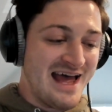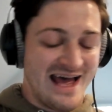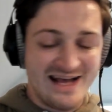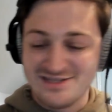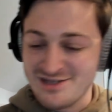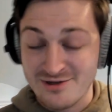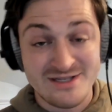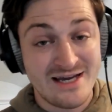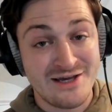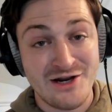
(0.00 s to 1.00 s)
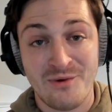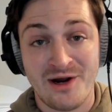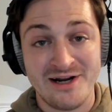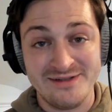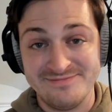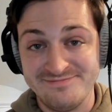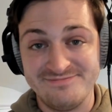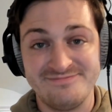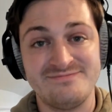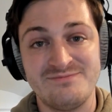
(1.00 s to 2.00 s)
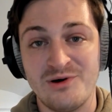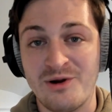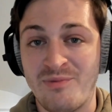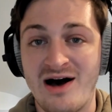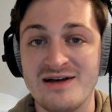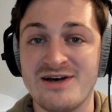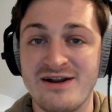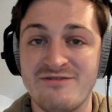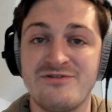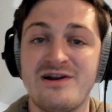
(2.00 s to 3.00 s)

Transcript: And so it's like, you know, we're going to put a pause on it for